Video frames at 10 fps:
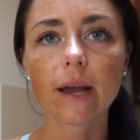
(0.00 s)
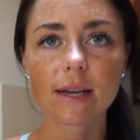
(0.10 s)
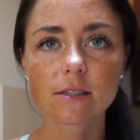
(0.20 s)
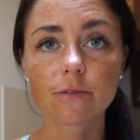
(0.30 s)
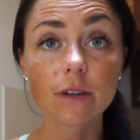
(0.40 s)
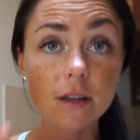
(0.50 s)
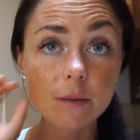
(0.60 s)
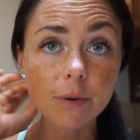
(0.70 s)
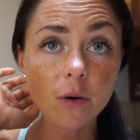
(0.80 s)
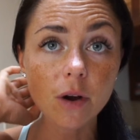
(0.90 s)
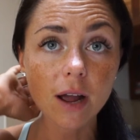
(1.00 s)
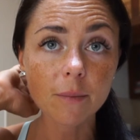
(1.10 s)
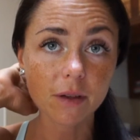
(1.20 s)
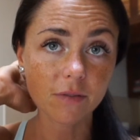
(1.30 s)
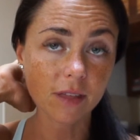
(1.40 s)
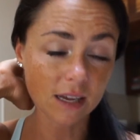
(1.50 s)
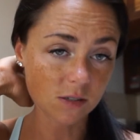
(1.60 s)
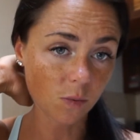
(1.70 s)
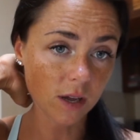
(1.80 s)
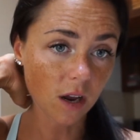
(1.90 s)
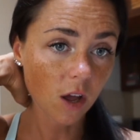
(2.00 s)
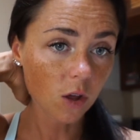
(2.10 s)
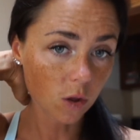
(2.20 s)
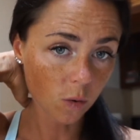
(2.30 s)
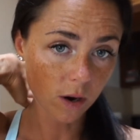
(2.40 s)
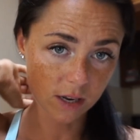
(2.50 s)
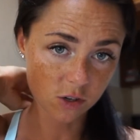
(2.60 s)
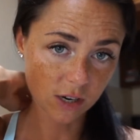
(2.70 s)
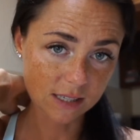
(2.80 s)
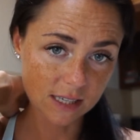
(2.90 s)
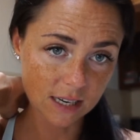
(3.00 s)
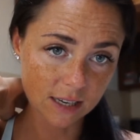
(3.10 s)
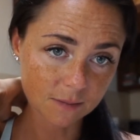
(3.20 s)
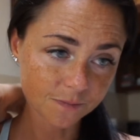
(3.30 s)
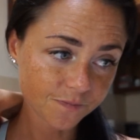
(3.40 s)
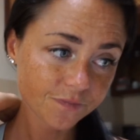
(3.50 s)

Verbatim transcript: I guess, affiliate program if that's what you are interested in.